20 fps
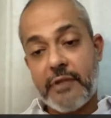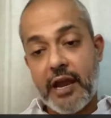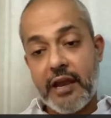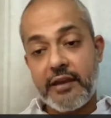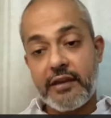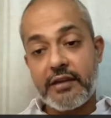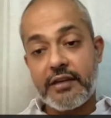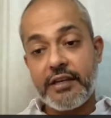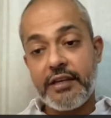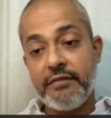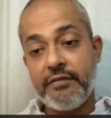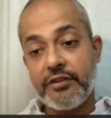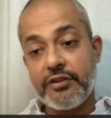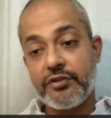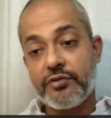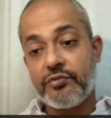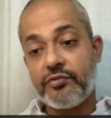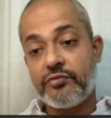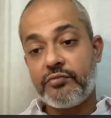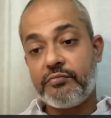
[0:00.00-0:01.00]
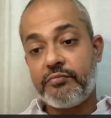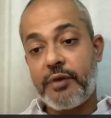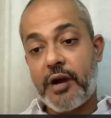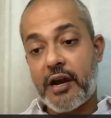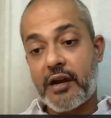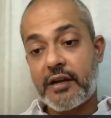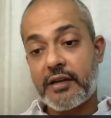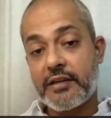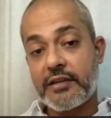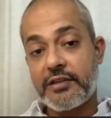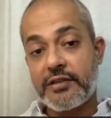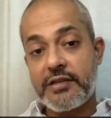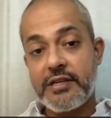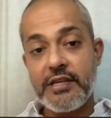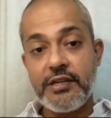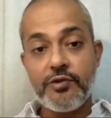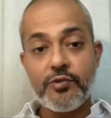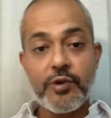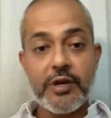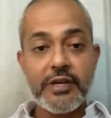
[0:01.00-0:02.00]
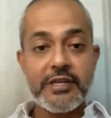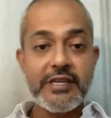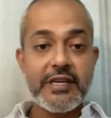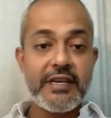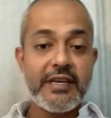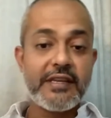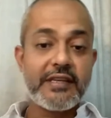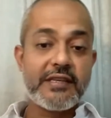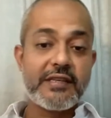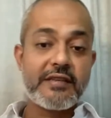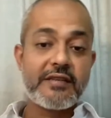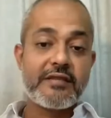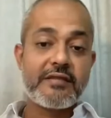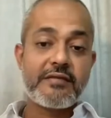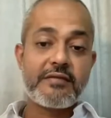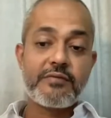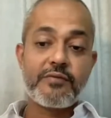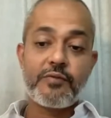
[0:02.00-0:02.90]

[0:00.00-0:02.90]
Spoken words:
I agree with you. But see, USA is